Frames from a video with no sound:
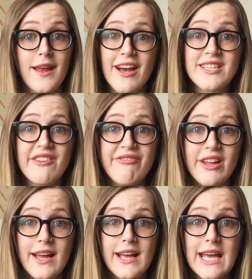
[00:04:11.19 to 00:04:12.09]
In fact, I
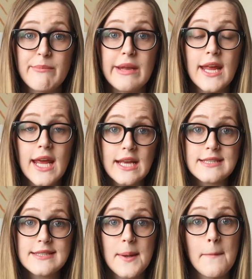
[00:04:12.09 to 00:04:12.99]
felt like I had been
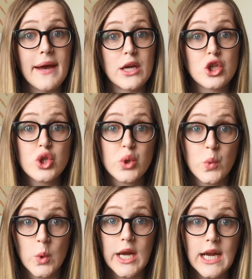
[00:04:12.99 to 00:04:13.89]
hit by a
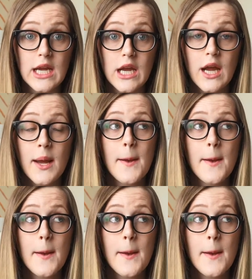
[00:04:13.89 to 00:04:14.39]
train.